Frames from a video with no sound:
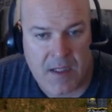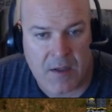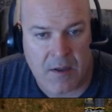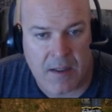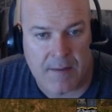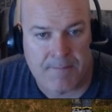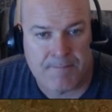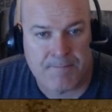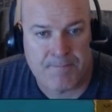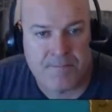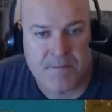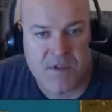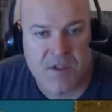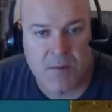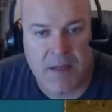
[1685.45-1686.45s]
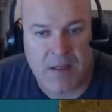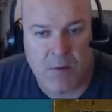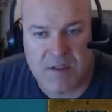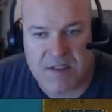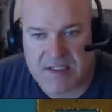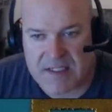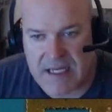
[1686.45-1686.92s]
Alright. So make
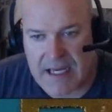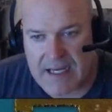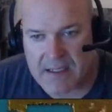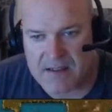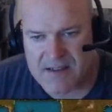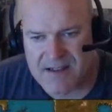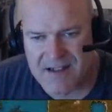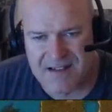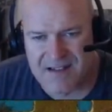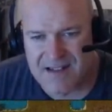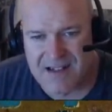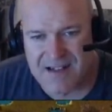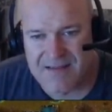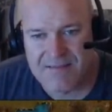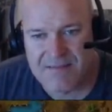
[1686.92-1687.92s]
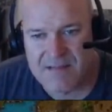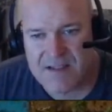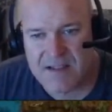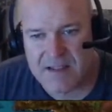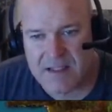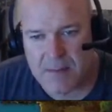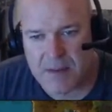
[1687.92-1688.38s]
one stack. It's not a lot.
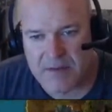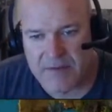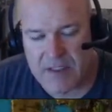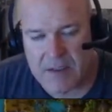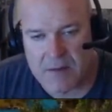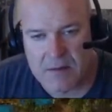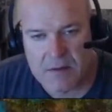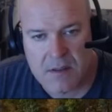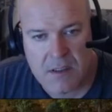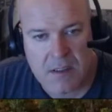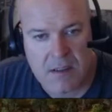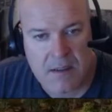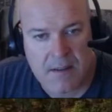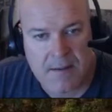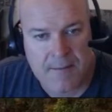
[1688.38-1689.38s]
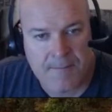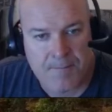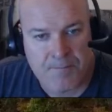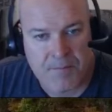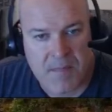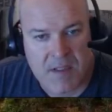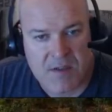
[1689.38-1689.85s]
It's not that big of a deal.
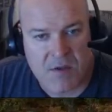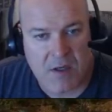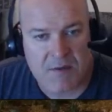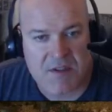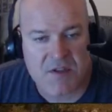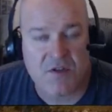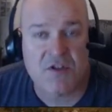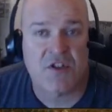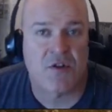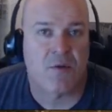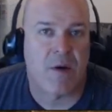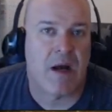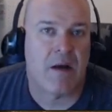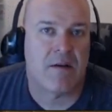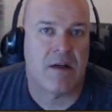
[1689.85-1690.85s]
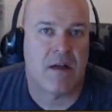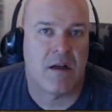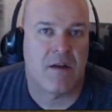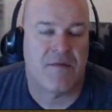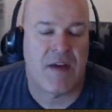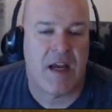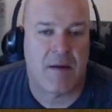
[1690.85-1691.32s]
So I was searching around kind of
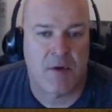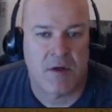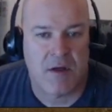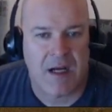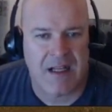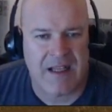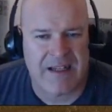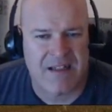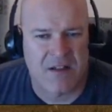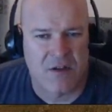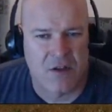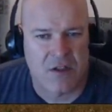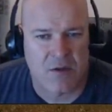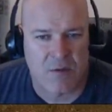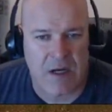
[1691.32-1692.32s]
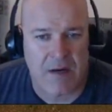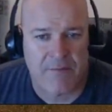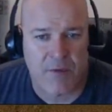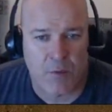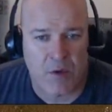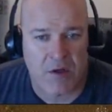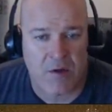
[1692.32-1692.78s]
off camera. I like to look
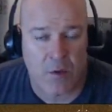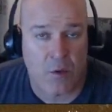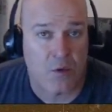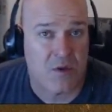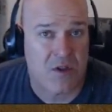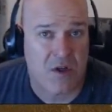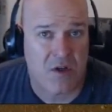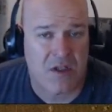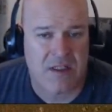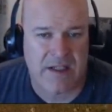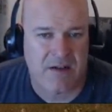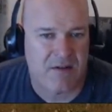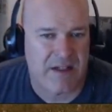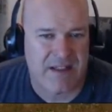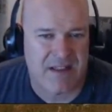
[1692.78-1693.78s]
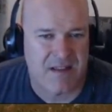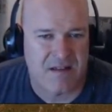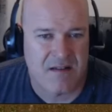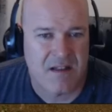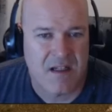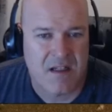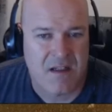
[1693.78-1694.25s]
around for where the ores are because I don't like
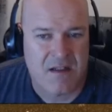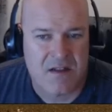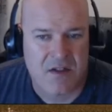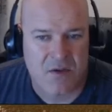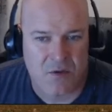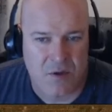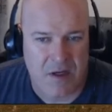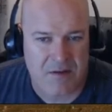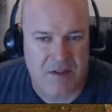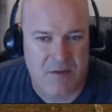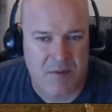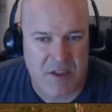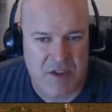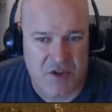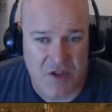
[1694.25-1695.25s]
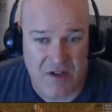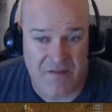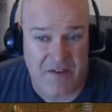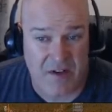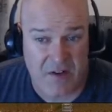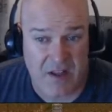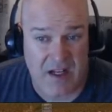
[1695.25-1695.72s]
to screw around too much trying
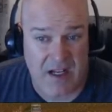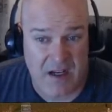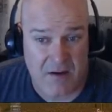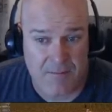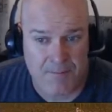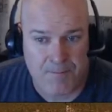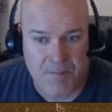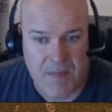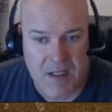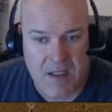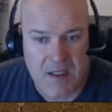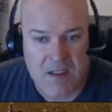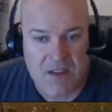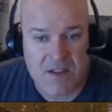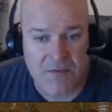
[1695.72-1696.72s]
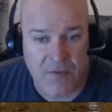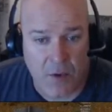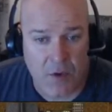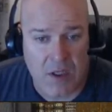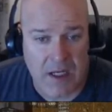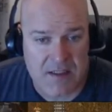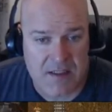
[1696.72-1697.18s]
to figure that out.
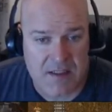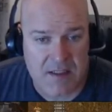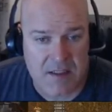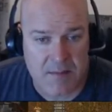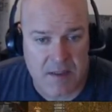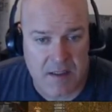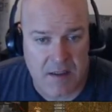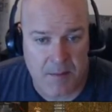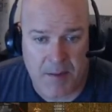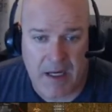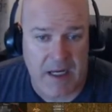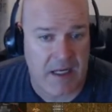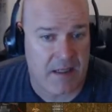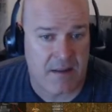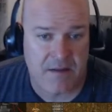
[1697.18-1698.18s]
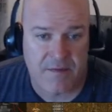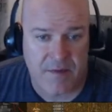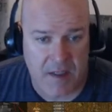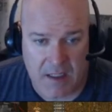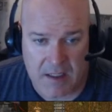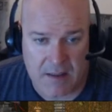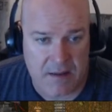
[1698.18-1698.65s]
Javolite is going to be a pain to
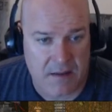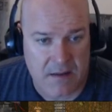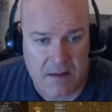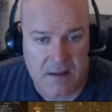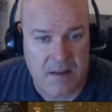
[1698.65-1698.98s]
find.